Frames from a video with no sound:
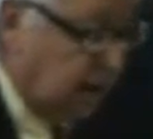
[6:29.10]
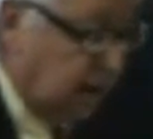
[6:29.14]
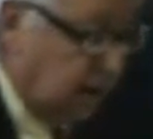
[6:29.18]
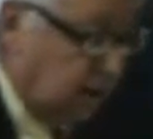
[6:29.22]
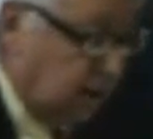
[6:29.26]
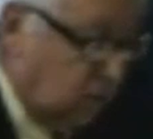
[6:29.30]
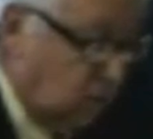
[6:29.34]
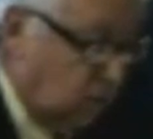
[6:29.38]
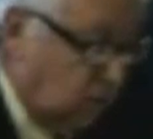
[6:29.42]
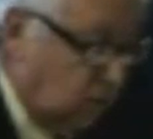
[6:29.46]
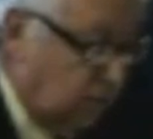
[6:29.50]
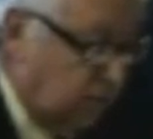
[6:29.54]
and
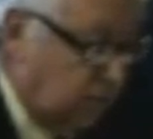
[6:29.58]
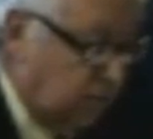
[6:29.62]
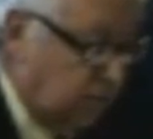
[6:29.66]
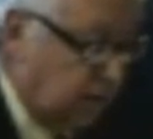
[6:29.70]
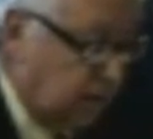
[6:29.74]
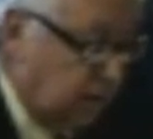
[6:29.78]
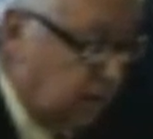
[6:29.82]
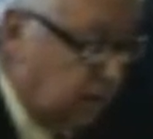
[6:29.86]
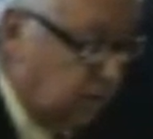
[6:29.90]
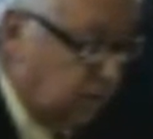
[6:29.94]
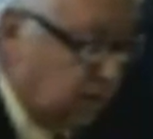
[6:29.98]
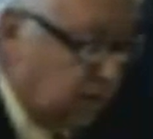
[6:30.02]
I
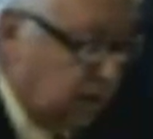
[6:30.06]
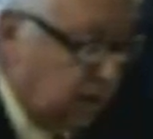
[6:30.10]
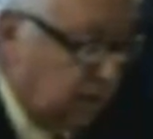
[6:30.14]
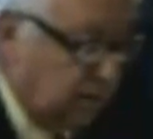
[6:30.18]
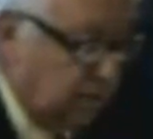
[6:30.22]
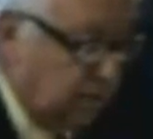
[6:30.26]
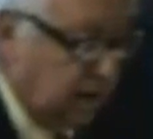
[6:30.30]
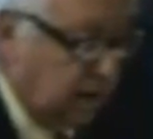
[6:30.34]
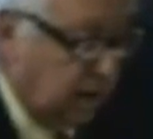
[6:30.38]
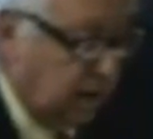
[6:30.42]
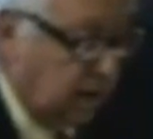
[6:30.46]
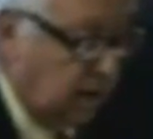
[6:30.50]
hope that you will
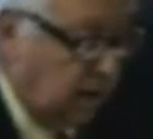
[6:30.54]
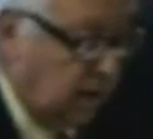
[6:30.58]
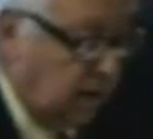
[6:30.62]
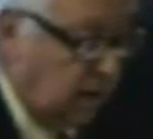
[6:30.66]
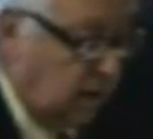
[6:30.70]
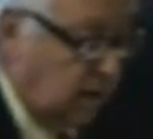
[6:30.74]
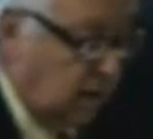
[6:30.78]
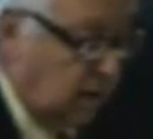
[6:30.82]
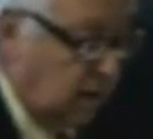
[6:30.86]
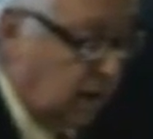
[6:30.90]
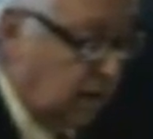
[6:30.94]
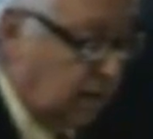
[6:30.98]
take my
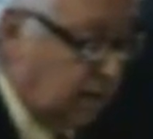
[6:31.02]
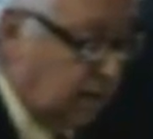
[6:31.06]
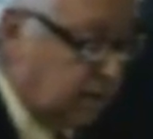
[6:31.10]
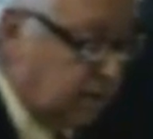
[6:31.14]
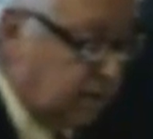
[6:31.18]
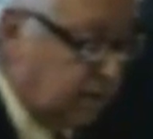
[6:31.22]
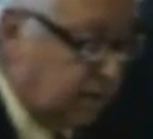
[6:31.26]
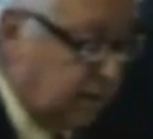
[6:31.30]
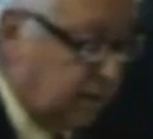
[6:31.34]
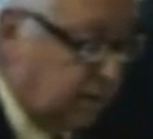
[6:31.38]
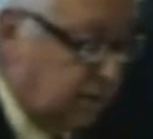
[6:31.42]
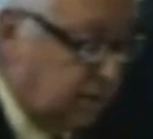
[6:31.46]

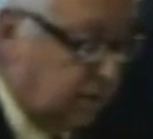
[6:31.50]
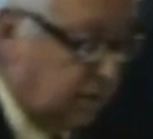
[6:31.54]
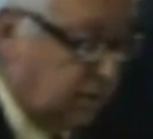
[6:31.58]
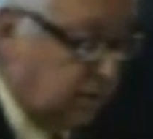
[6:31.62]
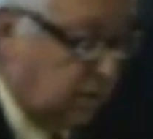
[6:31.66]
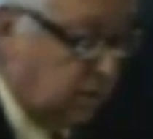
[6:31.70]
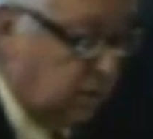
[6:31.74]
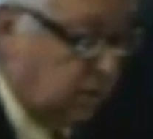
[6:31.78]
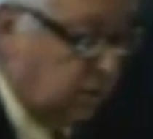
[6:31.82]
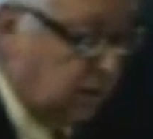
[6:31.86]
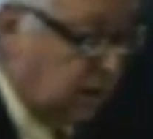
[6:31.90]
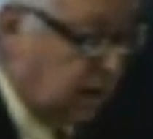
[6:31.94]

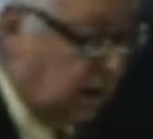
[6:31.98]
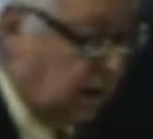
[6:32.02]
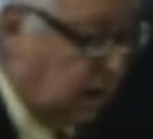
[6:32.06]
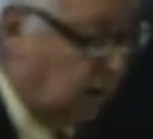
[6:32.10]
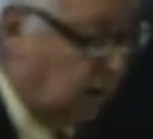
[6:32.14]
observations into